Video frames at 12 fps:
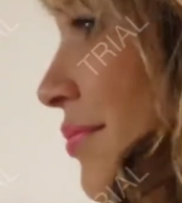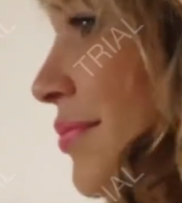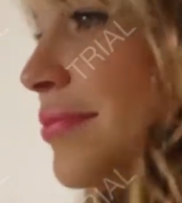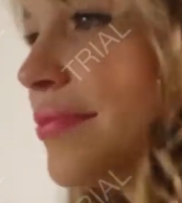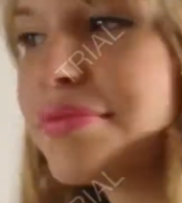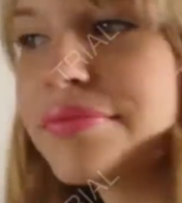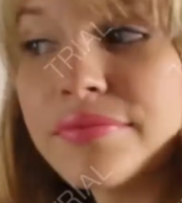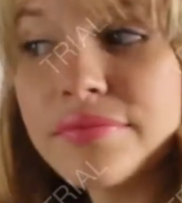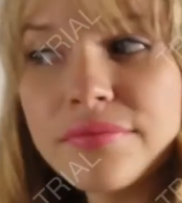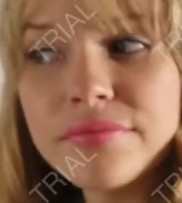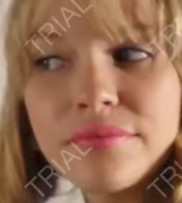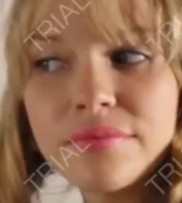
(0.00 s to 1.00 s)
thinner and
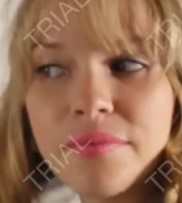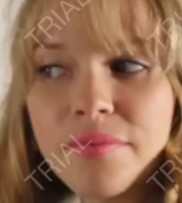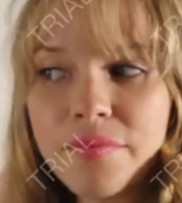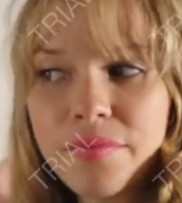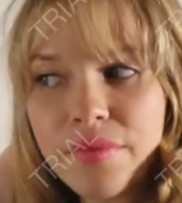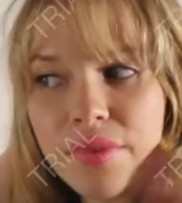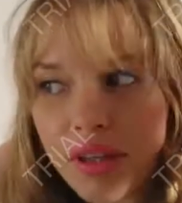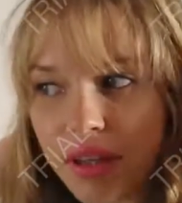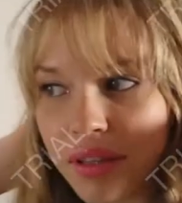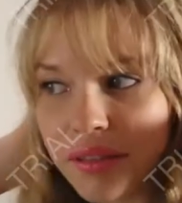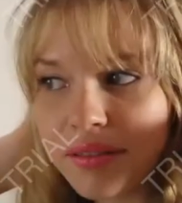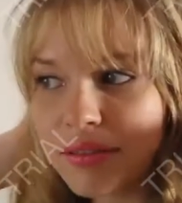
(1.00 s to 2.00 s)
fitter, then you're
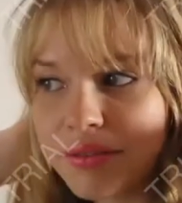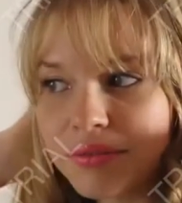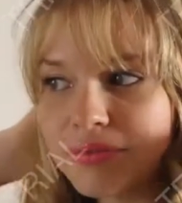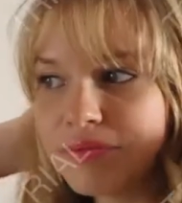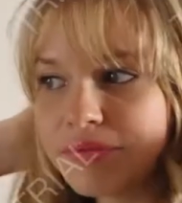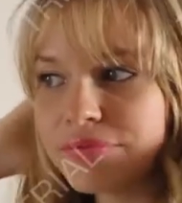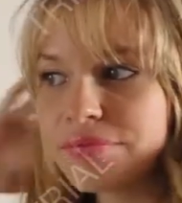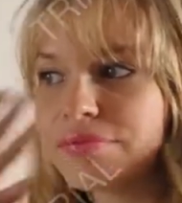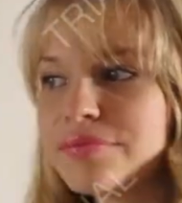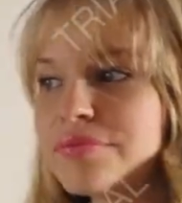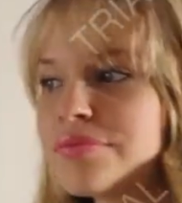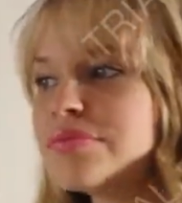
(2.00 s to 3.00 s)
well on your way to
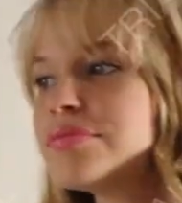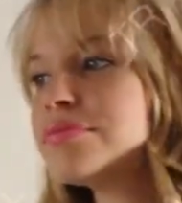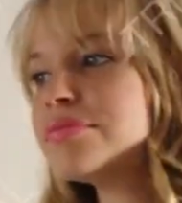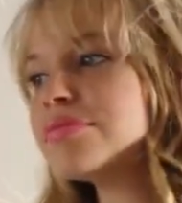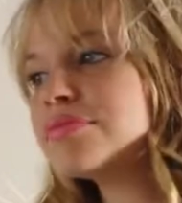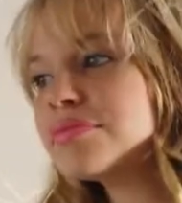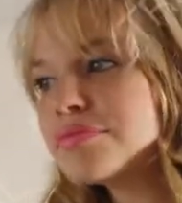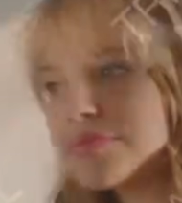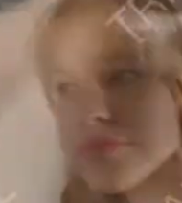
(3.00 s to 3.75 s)
your goals.